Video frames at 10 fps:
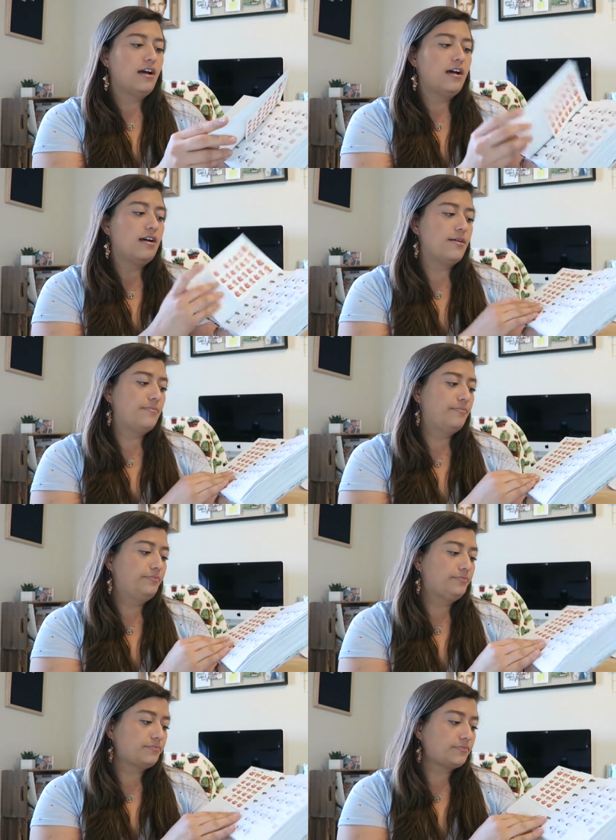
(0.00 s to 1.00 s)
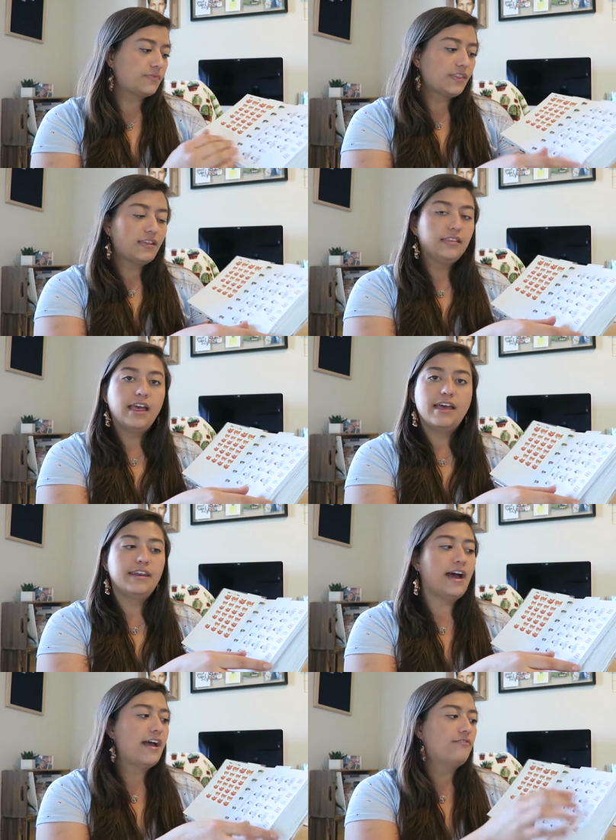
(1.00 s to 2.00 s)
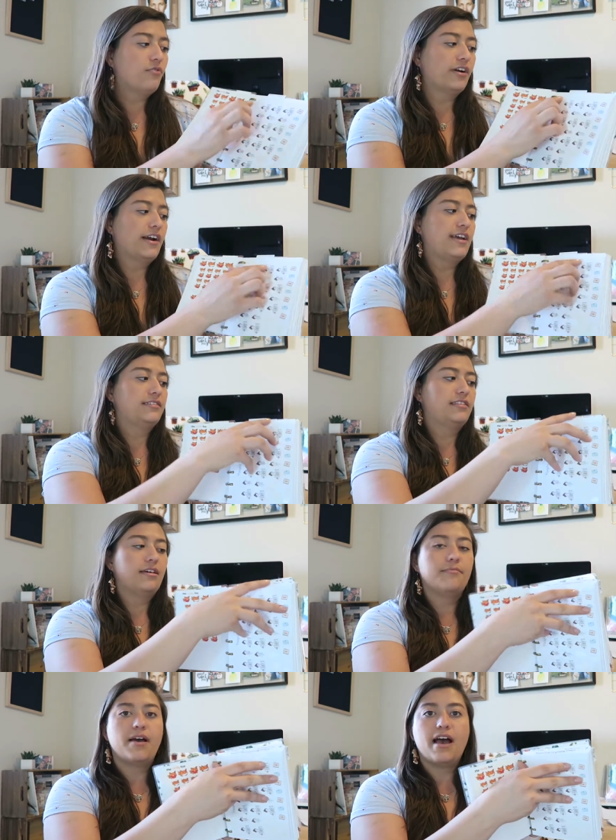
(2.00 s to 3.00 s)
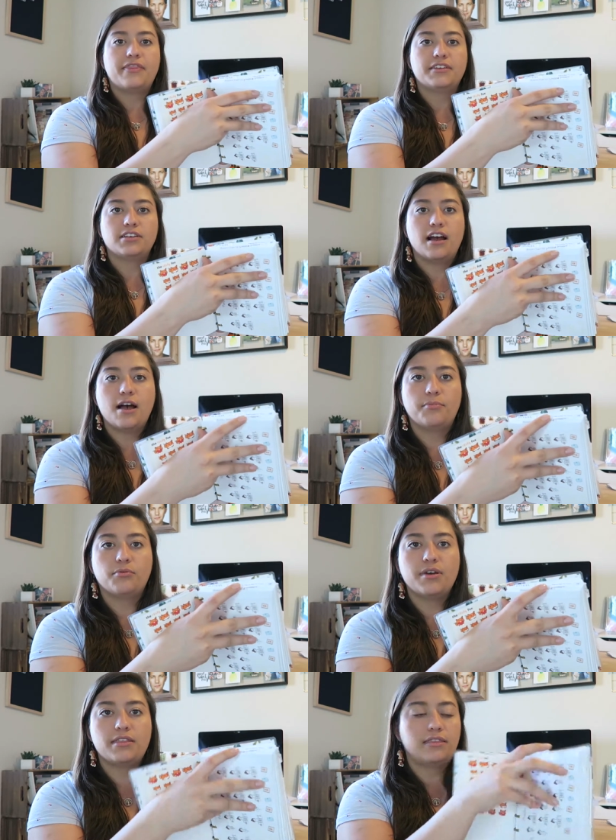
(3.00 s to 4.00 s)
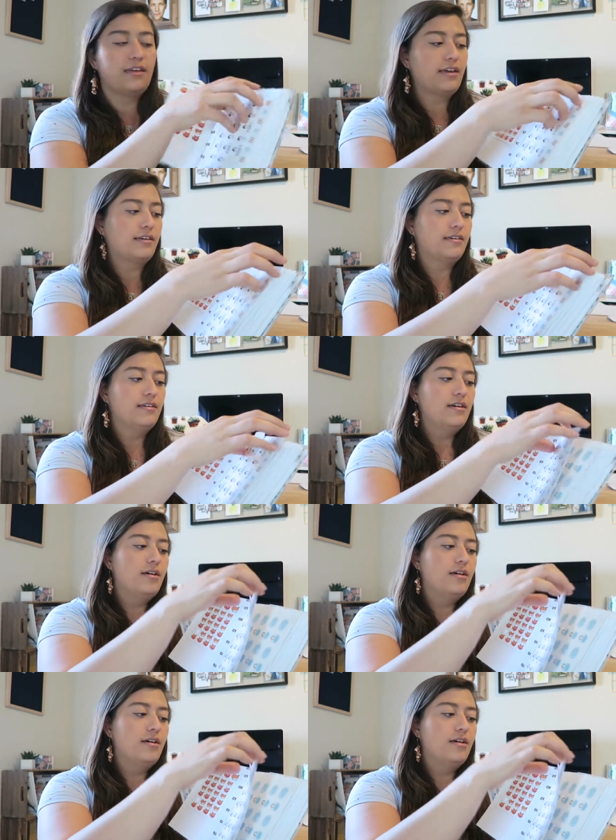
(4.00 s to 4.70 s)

Um, then I've organized them at the top with like